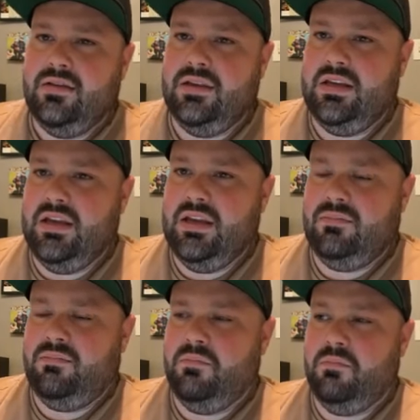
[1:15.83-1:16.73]
the
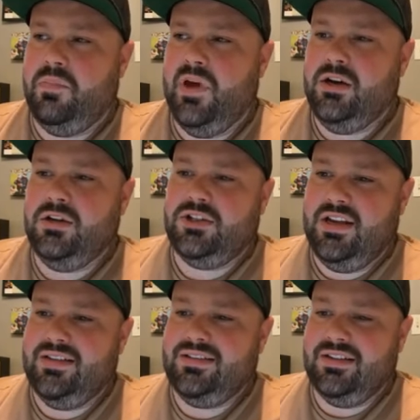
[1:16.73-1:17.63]
better
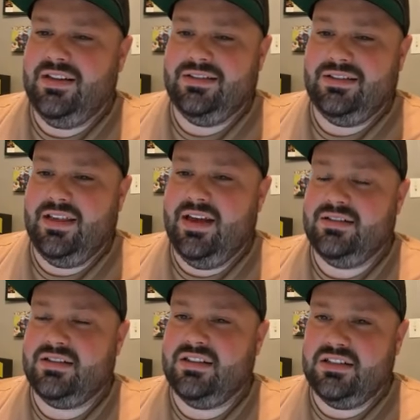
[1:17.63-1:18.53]
chance it is that
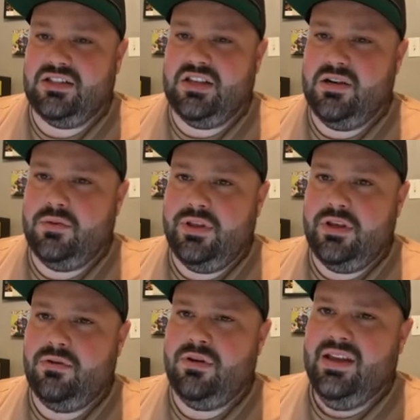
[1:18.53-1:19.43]
it's going to stick with
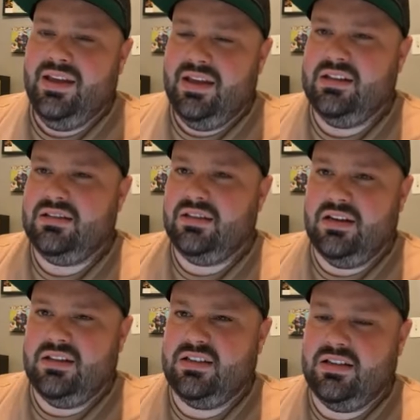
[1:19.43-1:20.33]
you and
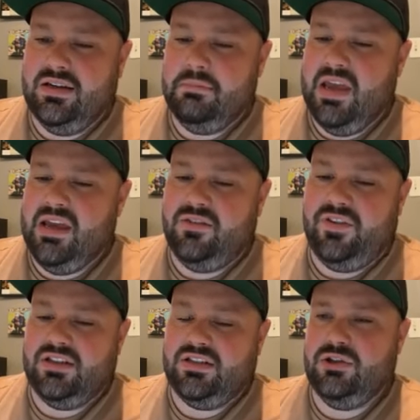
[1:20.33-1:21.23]
that it's going to
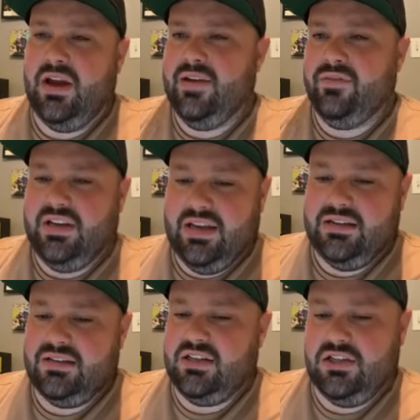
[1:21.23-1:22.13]
manifest in your everyday
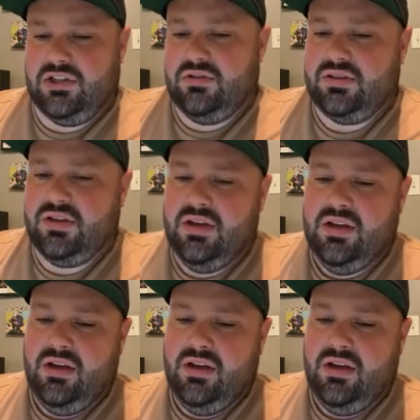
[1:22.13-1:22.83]
decisions.